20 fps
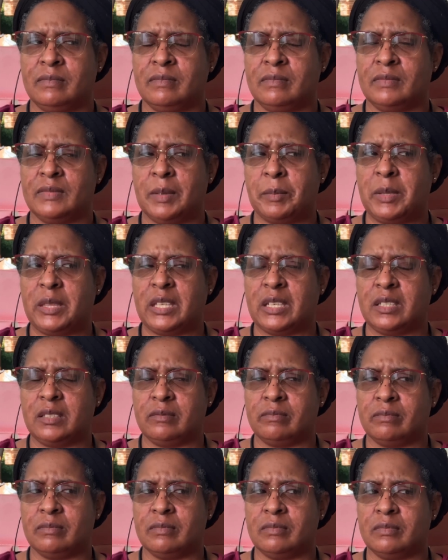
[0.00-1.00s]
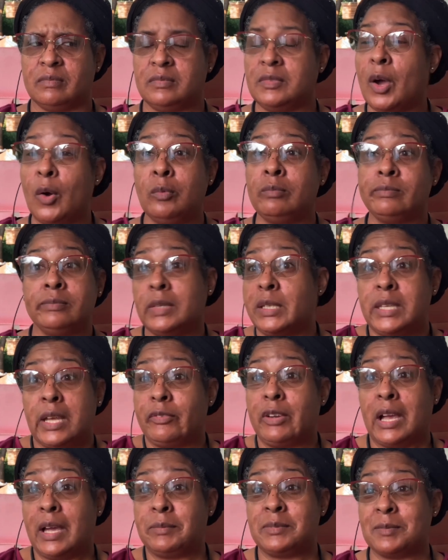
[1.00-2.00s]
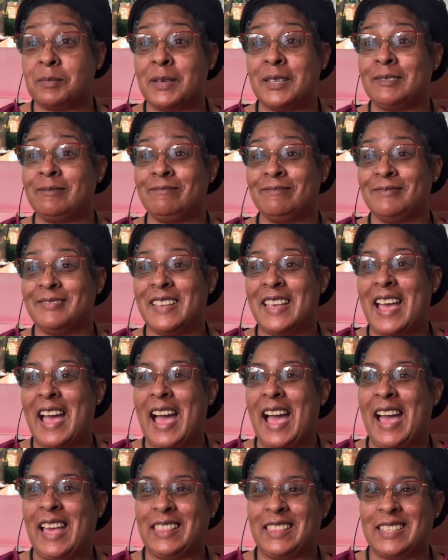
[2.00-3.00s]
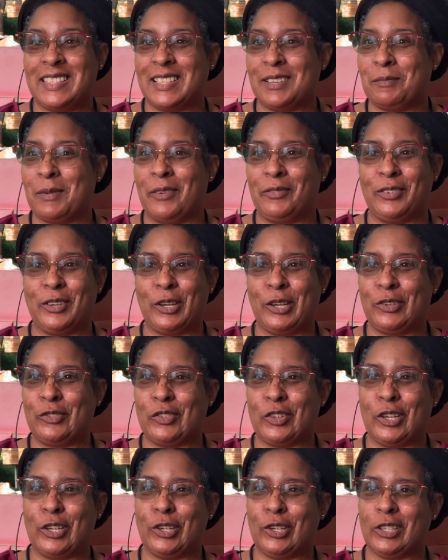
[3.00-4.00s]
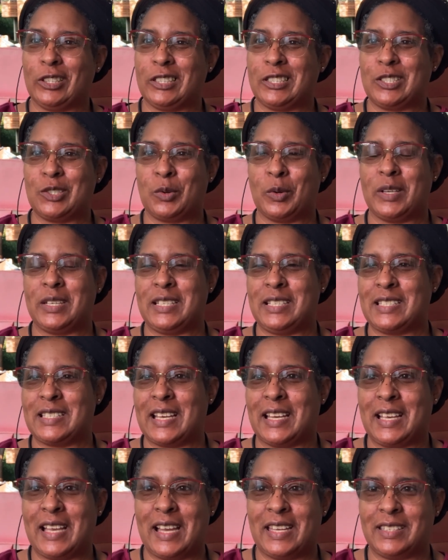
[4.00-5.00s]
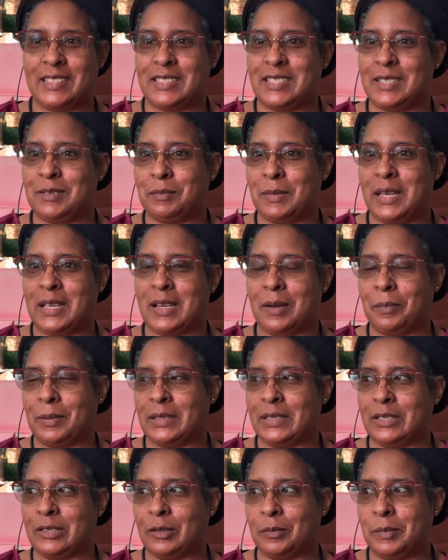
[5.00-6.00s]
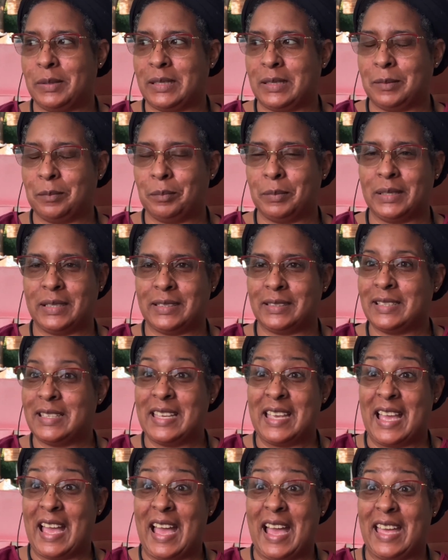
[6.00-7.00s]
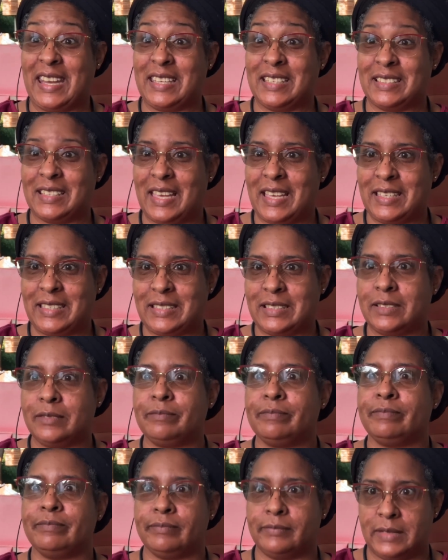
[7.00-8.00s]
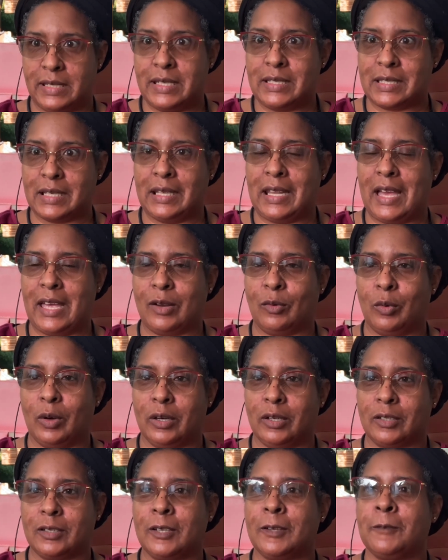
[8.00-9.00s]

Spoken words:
Let me think. Nope, it never has been. I think in my very, very early 20s, I kind of did makeup a little bit, but I didn't like it. It's a lot of work.